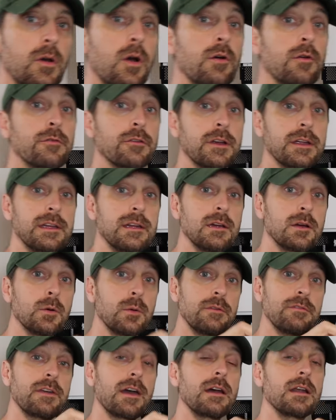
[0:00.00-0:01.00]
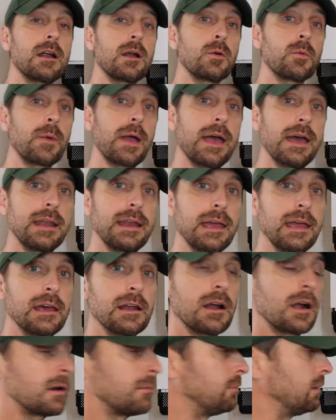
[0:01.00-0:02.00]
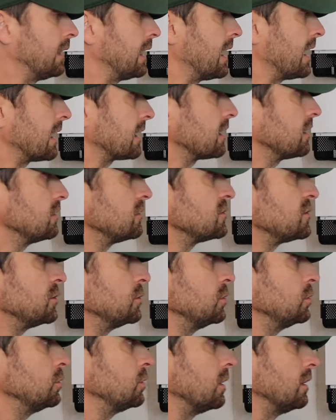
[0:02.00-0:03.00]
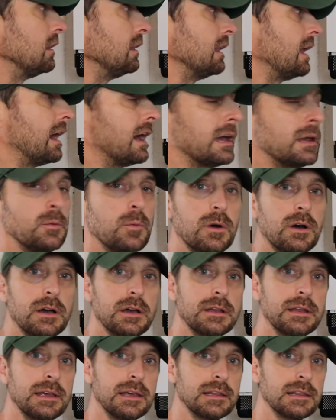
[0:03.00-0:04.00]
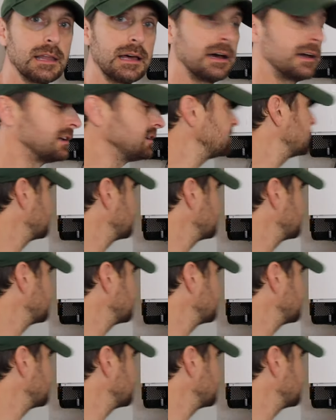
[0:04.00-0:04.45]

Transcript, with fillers: over here we've got our red and our black to line one and line